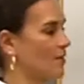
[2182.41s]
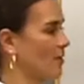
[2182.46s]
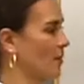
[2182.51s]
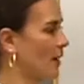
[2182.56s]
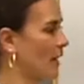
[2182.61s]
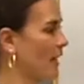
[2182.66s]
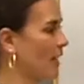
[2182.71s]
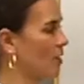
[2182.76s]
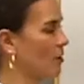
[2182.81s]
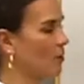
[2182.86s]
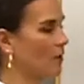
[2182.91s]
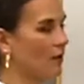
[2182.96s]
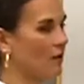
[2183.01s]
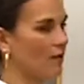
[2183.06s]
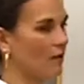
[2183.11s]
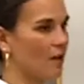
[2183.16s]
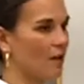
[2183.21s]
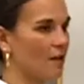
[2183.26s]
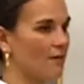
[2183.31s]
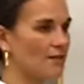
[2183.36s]
So handle
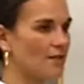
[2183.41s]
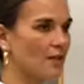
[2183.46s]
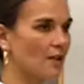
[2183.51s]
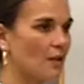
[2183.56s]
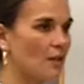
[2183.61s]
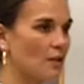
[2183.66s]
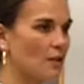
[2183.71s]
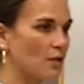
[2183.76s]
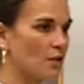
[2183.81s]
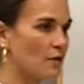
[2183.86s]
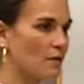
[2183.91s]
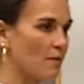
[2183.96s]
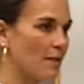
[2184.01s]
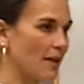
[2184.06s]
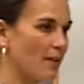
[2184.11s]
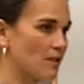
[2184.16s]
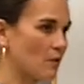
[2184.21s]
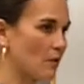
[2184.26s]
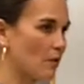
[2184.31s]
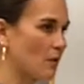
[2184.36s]
with gloves, use
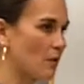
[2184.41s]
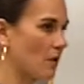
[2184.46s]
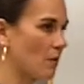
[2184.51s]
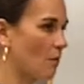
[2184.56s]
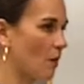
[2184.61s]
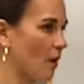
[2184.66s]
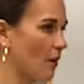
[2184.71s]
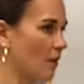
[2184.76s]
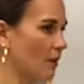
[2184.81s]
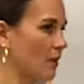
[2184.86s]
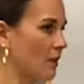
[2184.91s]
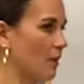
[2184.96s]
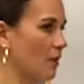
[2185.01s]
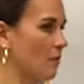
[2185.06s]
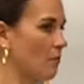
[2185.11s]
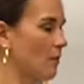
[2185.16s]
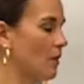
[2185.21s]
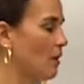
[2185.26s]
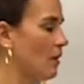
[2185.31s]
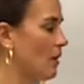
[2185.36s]
pencil when you're marking
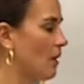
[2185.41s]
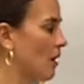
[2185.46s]
them,